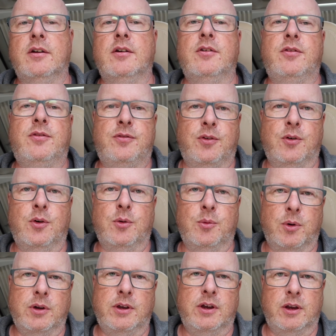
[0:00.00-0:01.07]
for
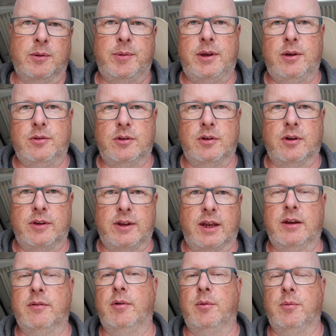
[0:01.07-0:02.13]
what you're going to be using on the
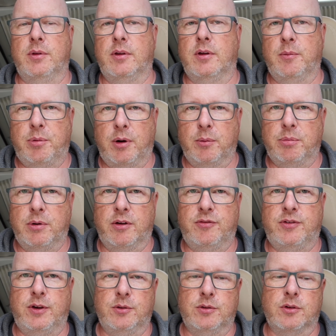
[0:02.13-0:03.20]
end of it, with an appropriate
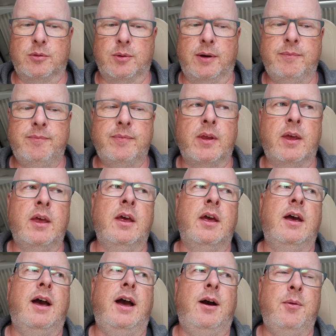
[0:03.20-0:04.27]
fuse as well.
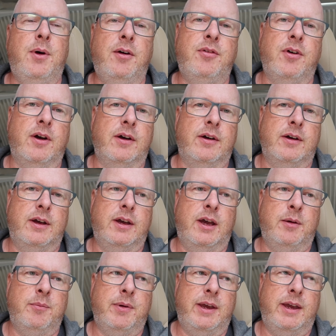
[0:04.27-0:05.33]
However,
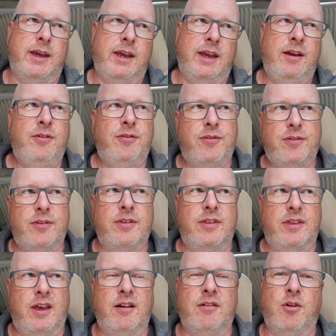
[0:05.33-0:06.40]
if
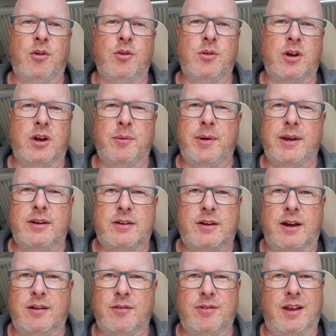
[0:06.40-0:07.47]
they're all going to be
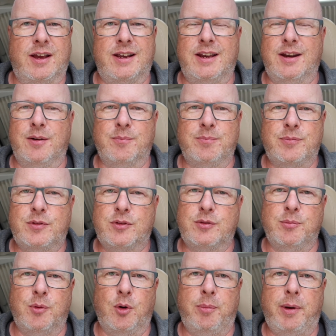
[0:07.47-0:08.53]
kind of like, you know,
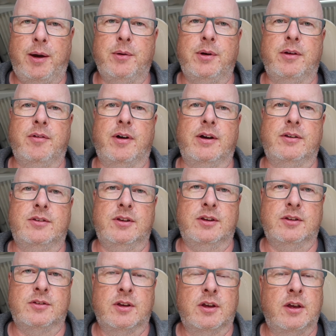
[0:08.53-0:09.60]
small power
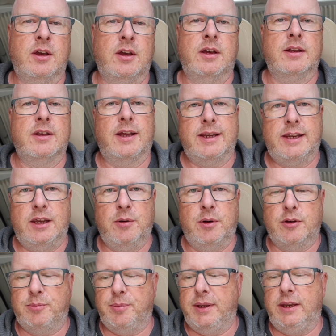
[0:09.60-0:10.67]
devices like
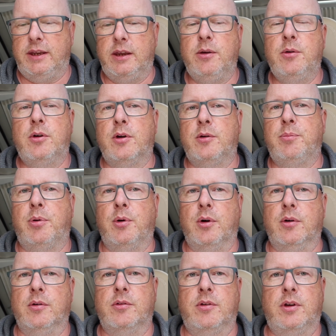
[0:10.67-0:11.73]
USB, you could
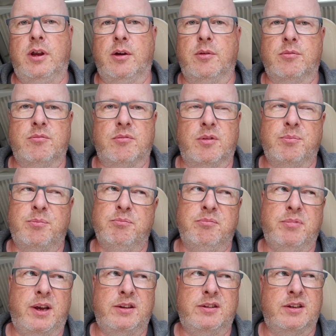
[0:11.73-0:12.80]
put, you know,
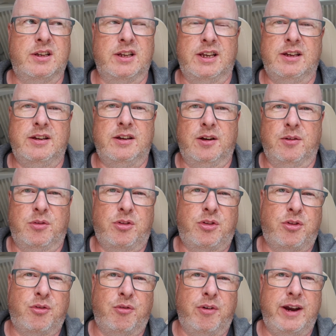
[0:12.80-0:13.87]
basically, you know,
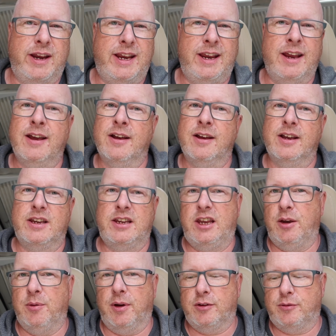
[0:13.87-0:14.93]
3
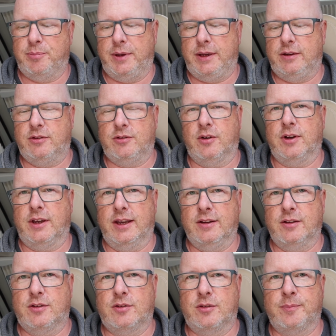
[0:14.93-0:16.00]
USB
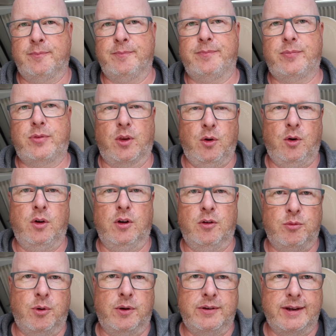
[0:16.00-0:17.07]
sockets all
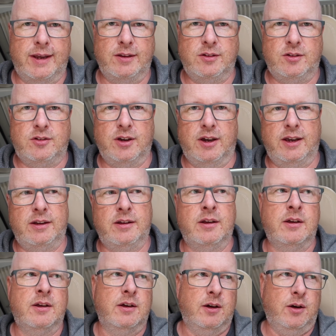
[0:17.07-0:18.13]
off one daisy chain
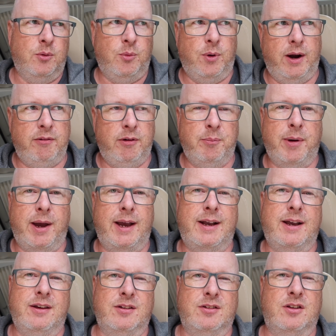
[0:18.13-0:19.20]
and wire it
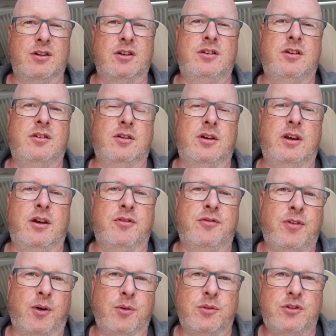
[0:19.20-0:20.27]
back, and as long as it's only a
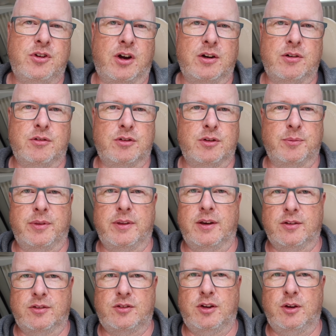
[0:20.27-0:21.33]
phone charger or something,
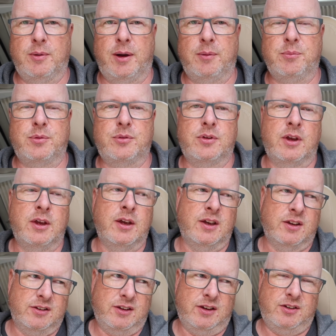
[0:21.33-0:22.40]
that's 2 amps,
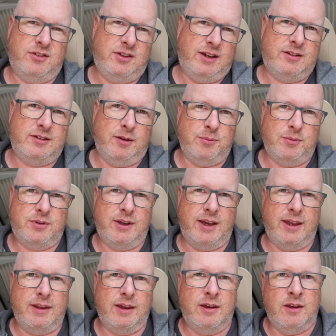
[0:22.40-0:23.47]
so that's 6 amps
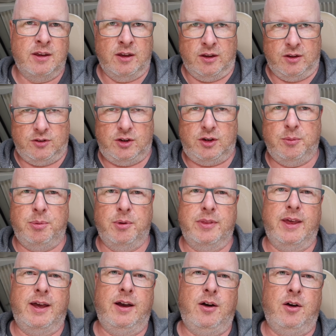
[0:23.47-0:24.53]
together. So you could put
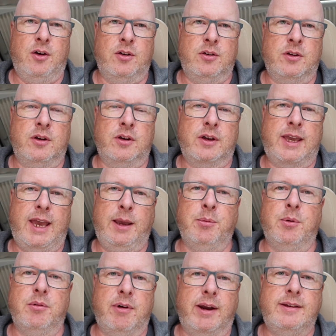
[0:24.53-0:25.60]
that on
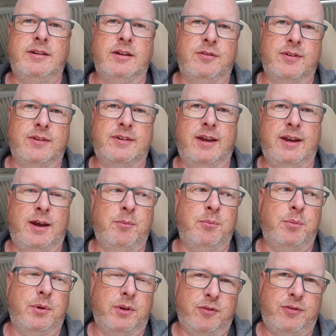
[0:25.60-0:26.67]
cable rated for 10
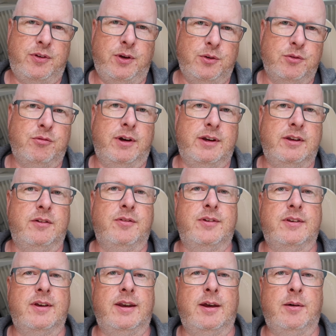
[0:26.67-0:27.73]
amp with a fuse rated for
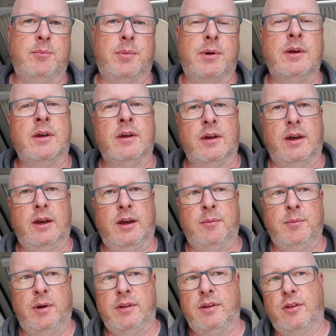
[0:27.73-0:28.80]
10 amp,
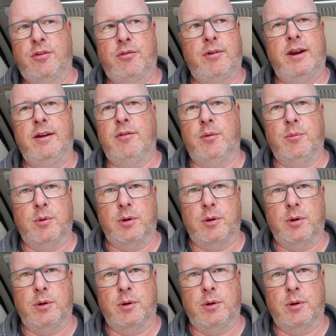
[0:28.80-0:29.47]
and the 3 of them